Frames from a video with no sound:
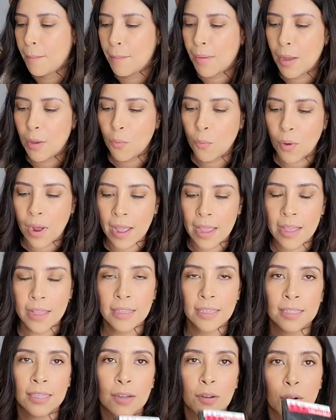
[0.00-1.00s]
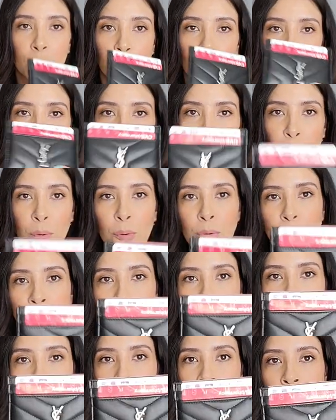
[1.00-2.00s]
my YSL card
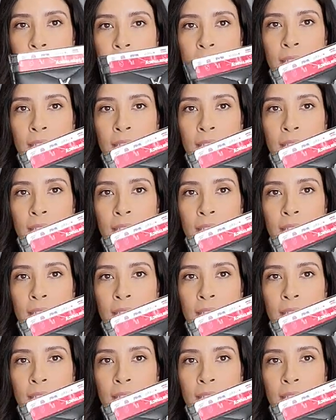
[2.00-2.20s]
holder.